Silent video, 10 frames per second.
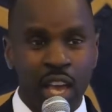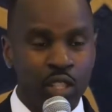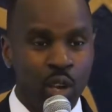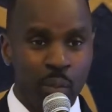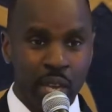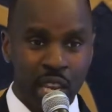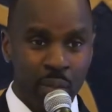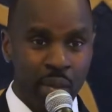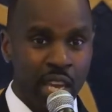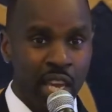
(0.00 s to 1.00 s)
And so
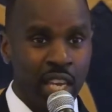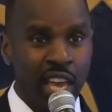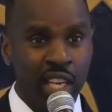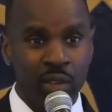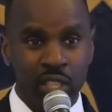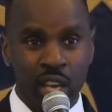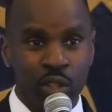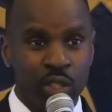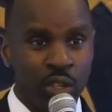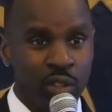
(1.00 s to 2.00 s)
meeting me and connecting with
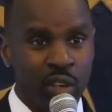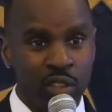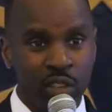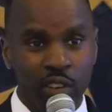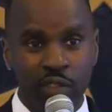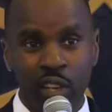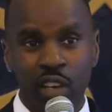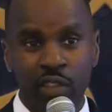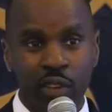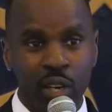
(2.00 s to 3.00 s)
other children, that was very
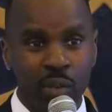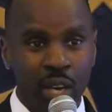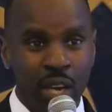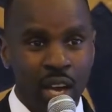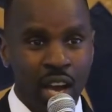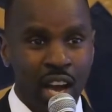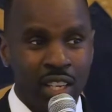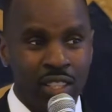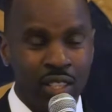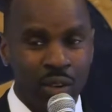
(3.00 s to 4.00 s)
fulfilling for him.
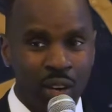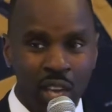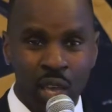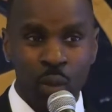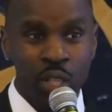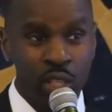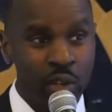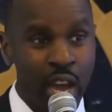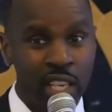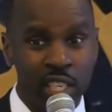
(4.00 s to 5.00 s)
So it wasn't
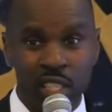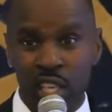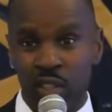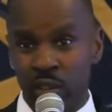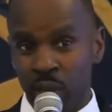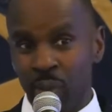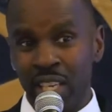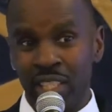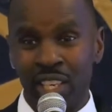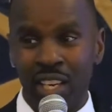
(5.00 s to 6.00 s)
tragic, it actually was a
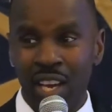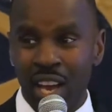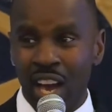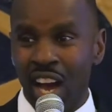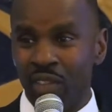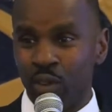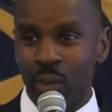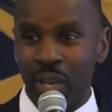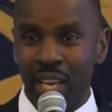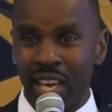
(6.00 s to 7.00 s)
blessing
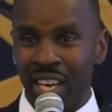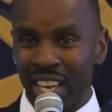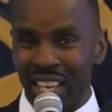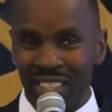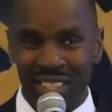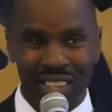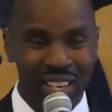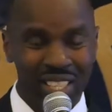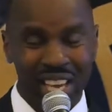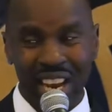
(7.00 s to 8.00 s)
for me in the end. So
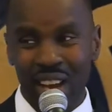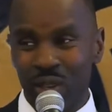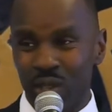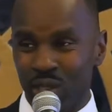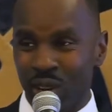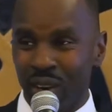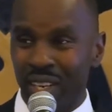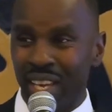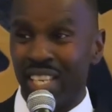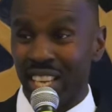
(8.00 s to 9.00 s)
it's not how you start,
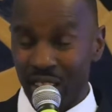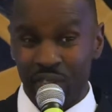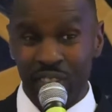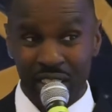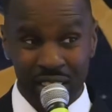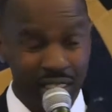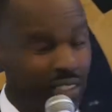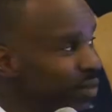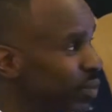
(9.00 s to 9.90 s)
it's how you finish.